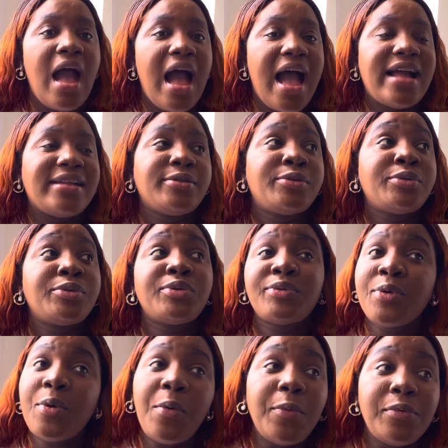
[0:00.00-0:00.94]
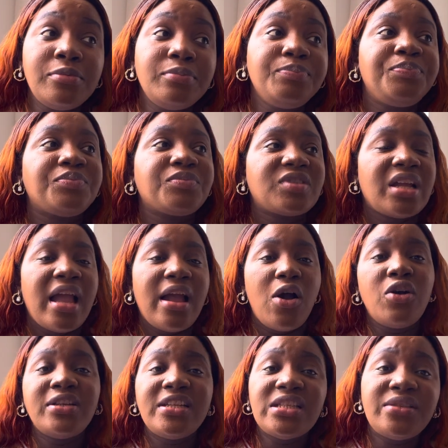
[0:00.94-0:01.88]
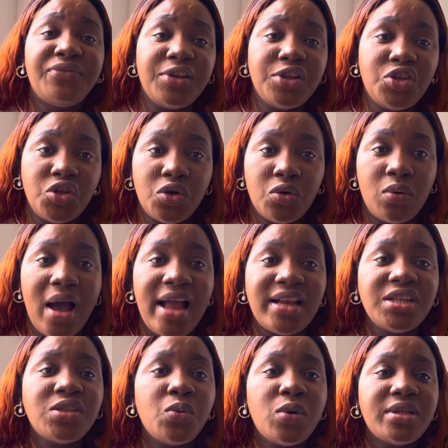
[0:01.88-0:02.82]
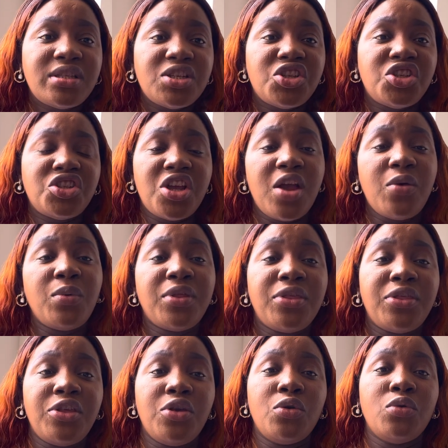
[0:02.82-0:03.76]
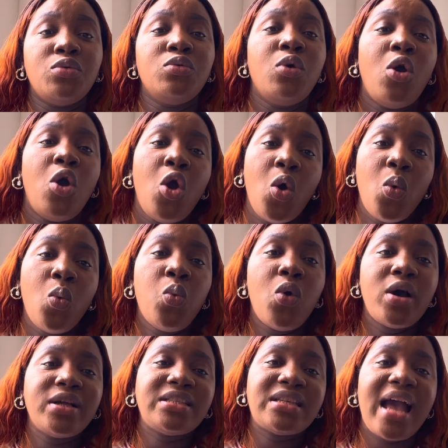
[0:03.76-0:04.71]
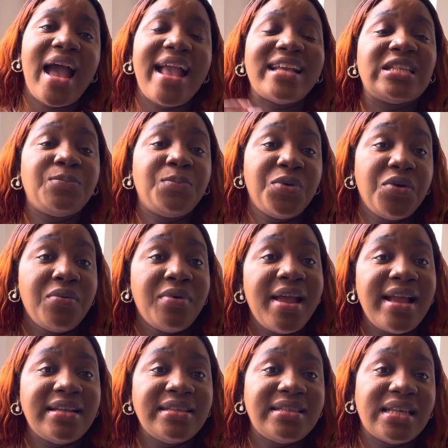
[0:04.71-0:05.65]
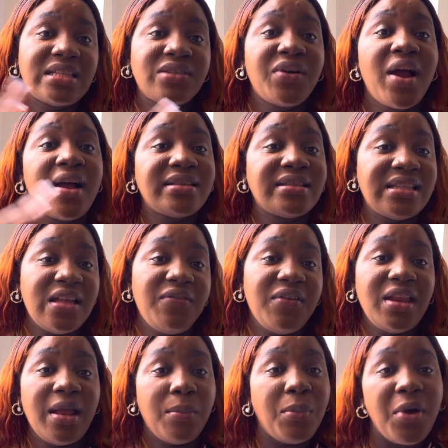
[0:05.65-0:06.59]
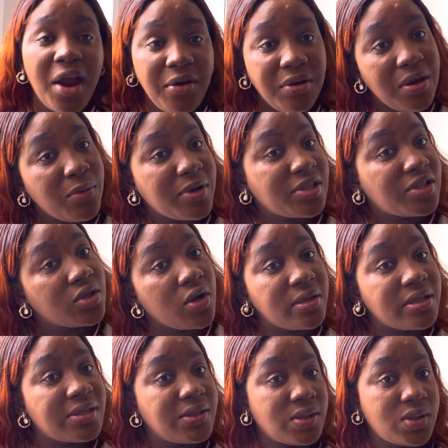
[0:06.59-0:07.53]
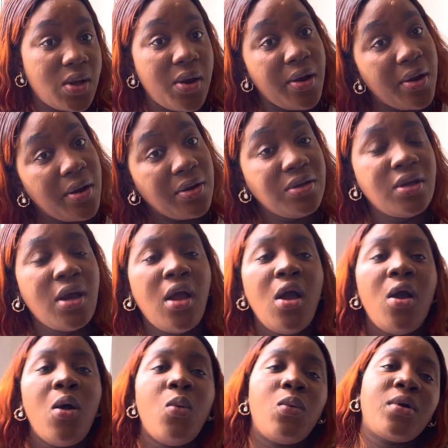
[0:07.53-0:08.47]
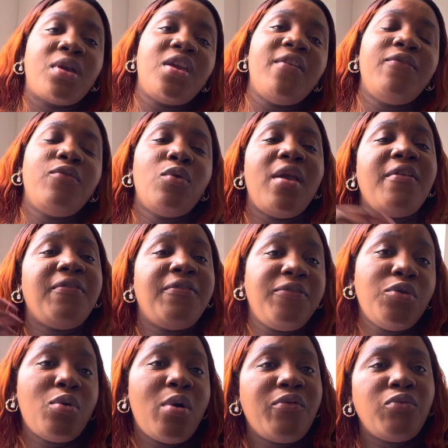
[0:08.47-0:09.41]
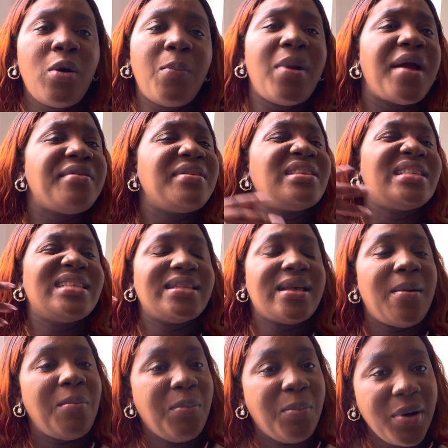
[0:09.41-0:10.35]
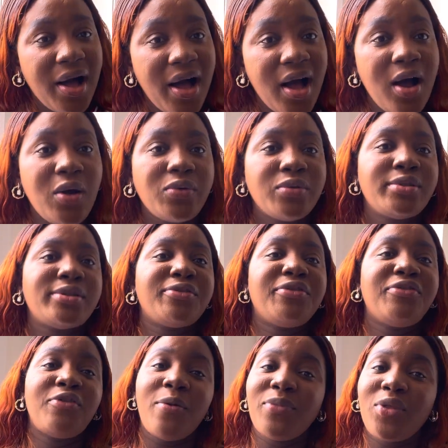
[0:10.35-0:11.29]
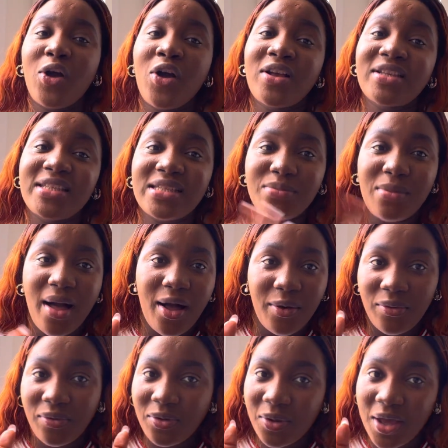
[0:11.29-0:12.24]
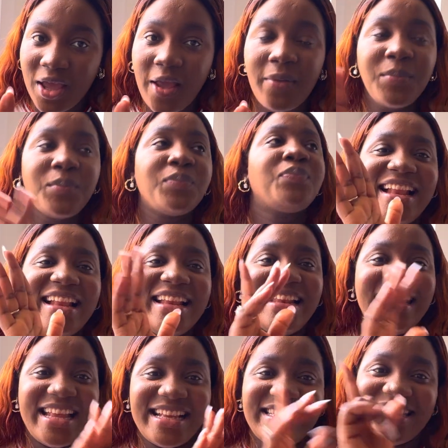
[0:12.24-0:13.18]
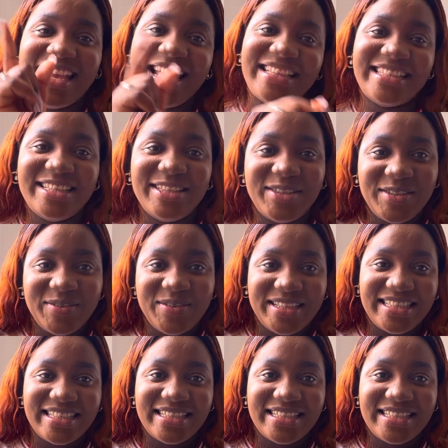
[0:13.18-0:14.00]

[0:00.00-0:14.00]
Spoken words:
And so on this video, I just want to share with you what I experienced as far as living in Paris was concerned, give you a view of what Paris is about from the horse's mouth. Okay, let's get into it.